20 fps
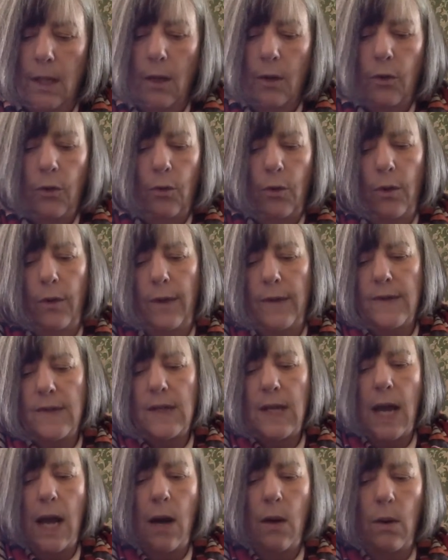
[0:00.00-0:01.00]
through this
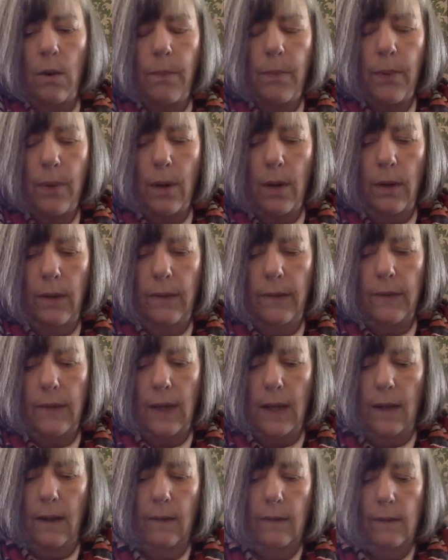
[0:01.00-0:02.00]
tower
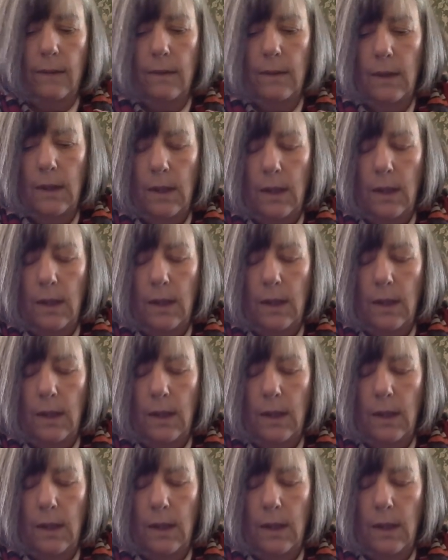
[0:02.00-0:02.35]
process,